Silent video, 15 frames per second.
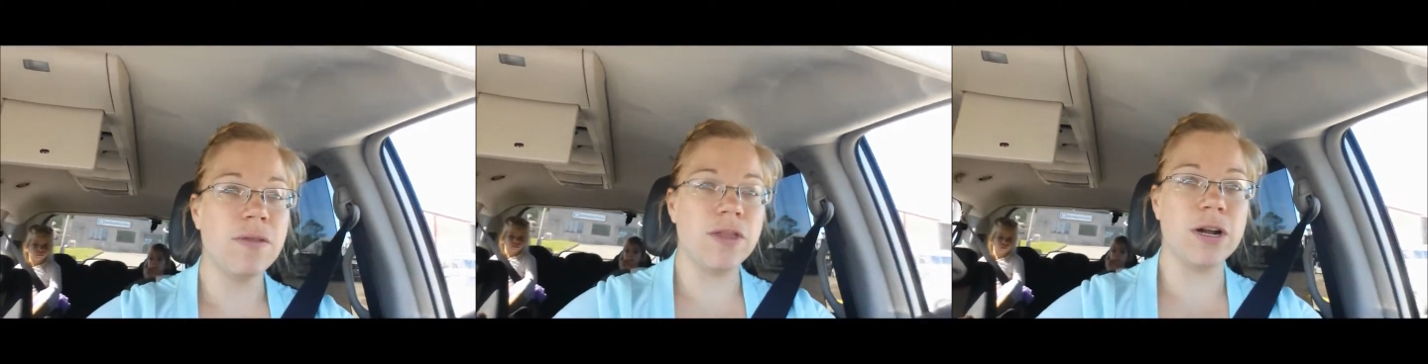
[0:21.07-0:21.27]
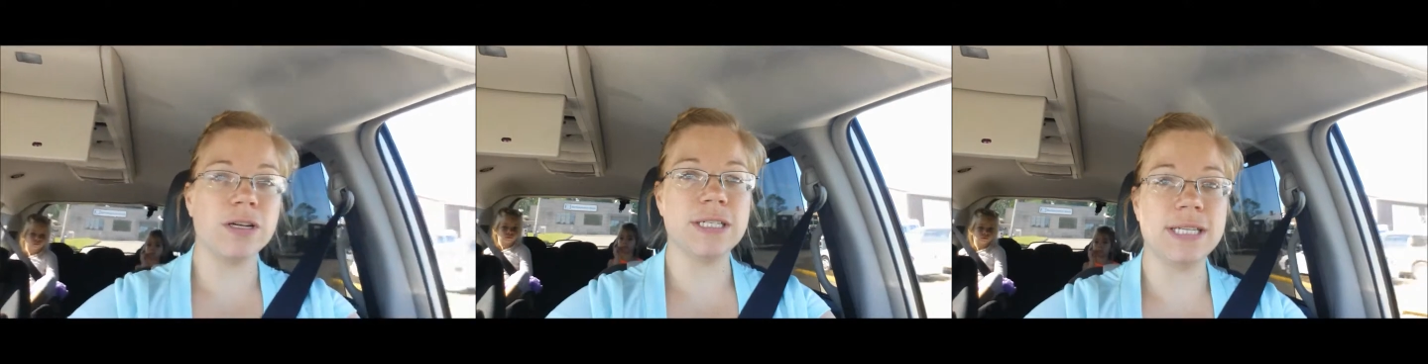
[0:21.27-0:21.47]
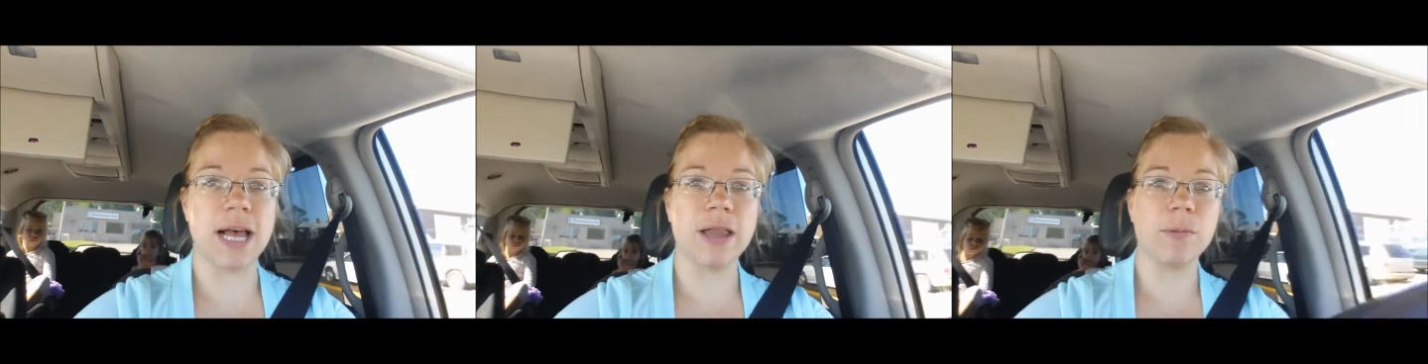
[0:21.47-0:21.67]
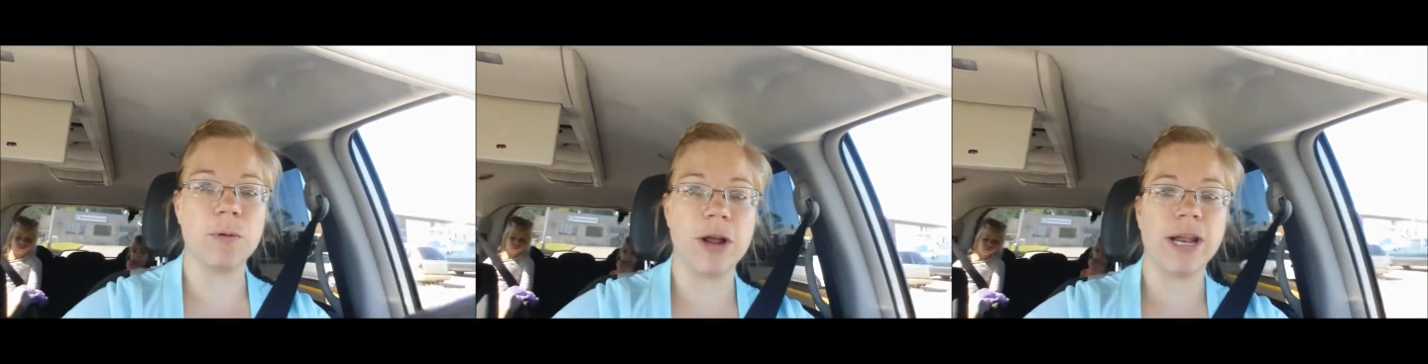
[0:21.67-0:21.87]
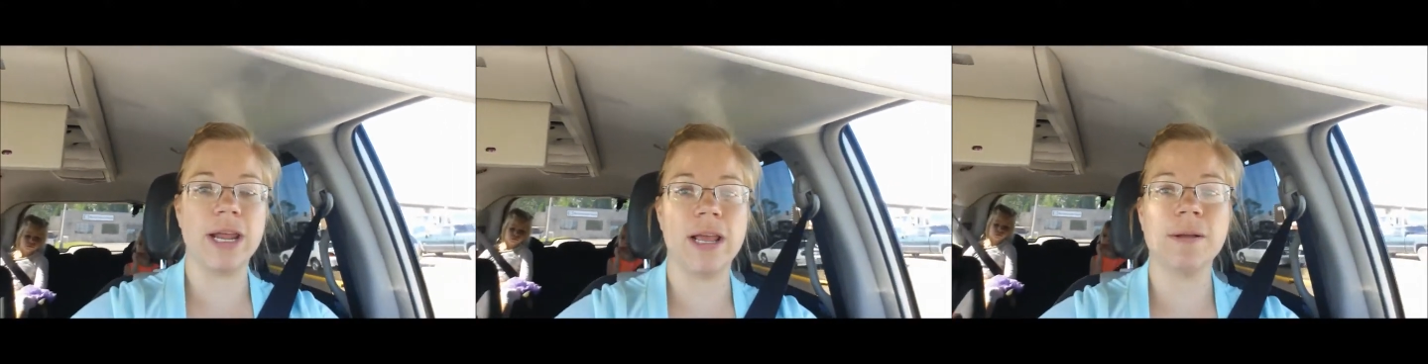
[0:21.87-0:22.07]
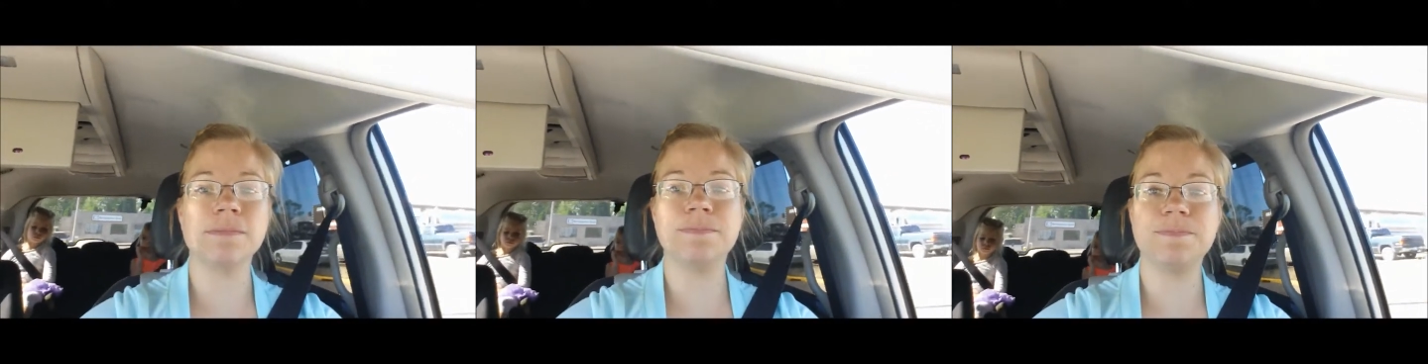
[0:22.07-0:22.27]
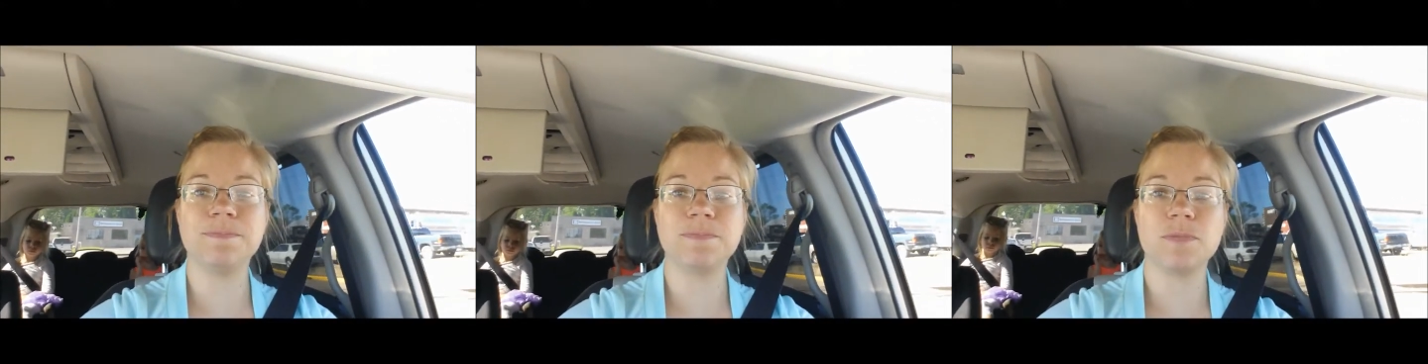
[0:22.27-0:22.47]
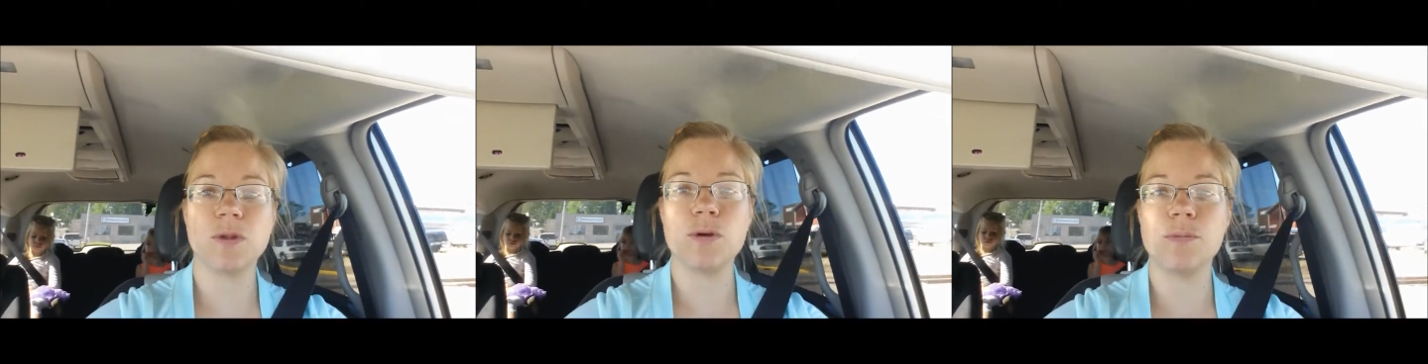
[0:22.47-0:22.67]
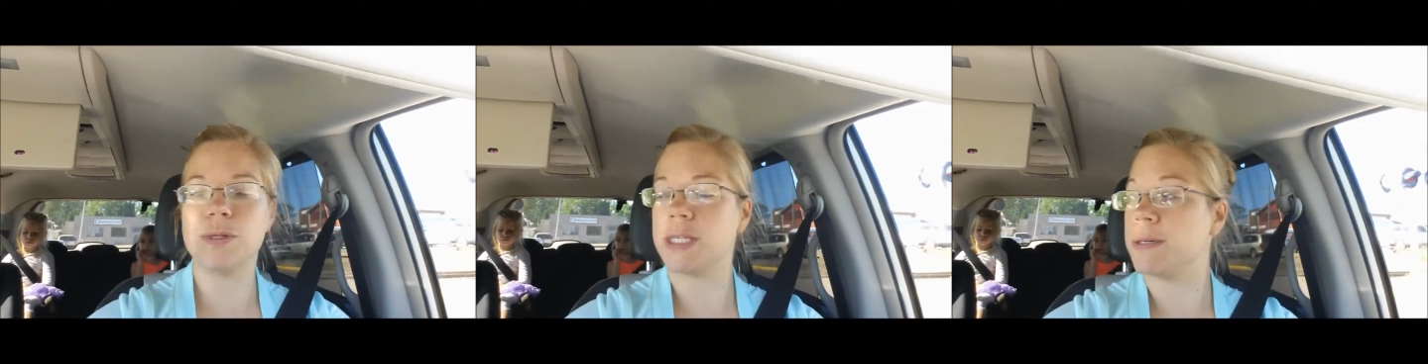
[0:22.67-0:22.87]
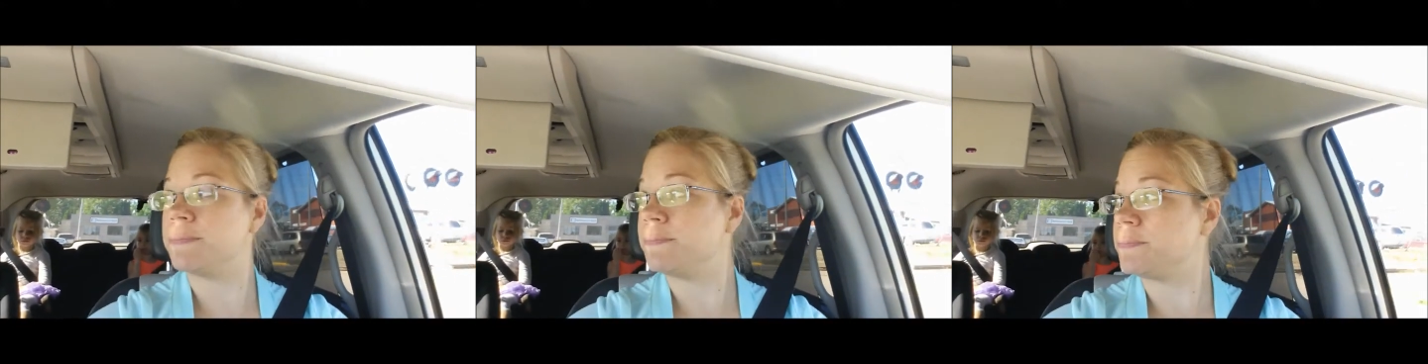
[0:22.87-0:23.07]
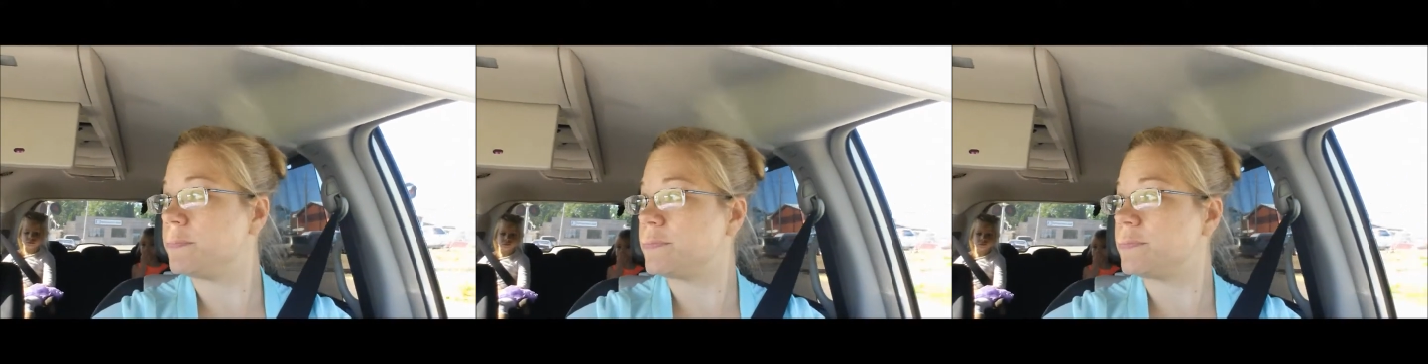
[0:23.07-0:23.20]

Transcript: They're celebrating. Oops.